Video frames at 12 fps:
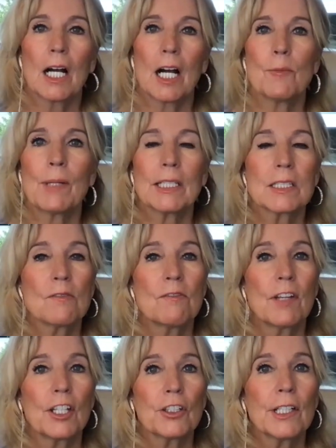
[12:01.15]
It's a
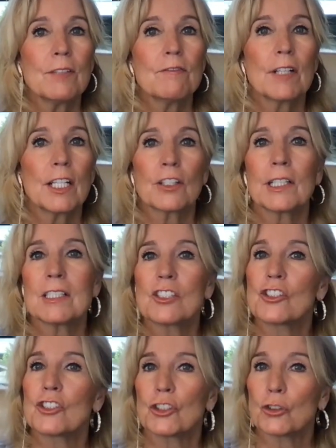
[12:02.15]
very, very
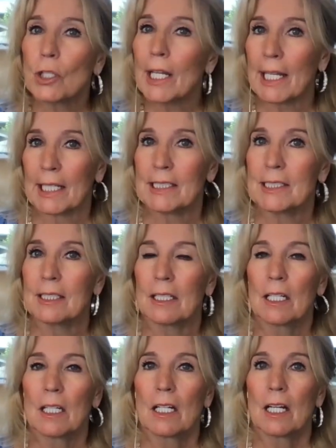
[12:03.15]
strict
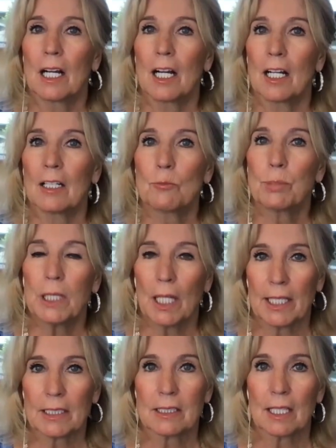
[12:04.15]
place.